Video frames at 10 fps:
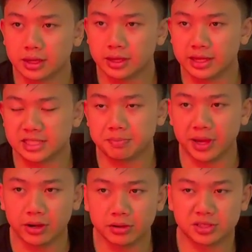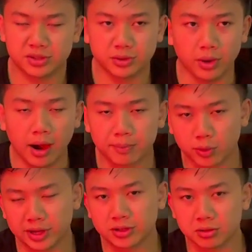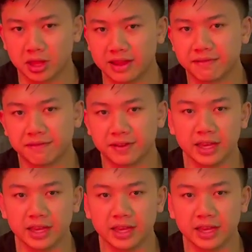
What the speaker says: it's better to upgrade your life